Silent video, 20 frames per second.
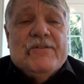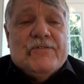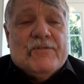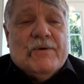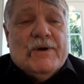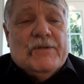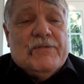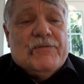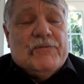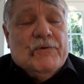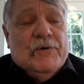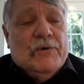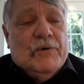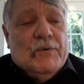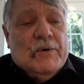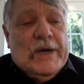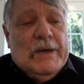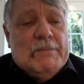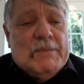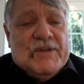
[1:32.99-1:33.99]
So I
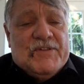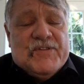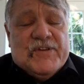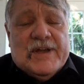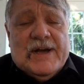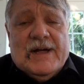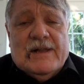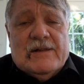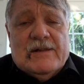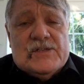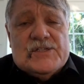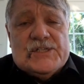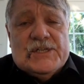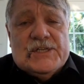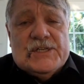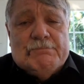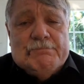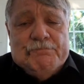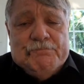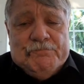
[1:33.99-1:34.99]
threw away my
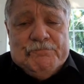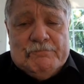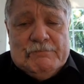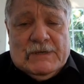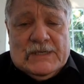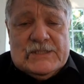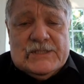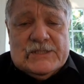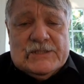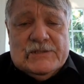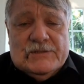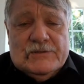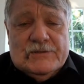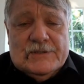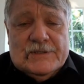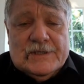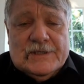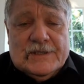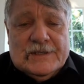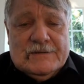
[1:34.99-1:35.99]
scholarship, much
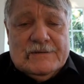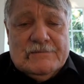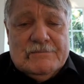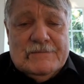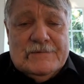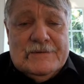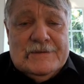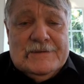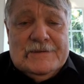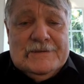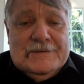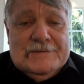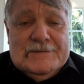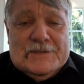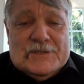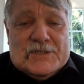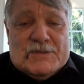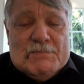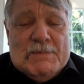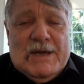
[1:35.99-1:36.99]
to the
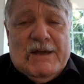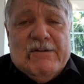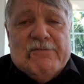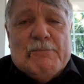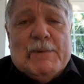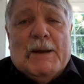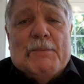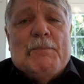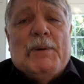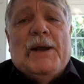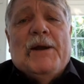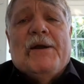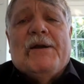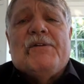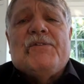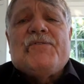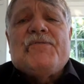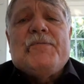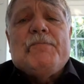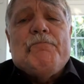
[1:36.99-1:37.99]
dismay of my
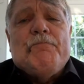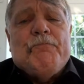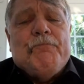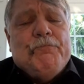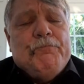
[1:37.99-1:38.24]
parents,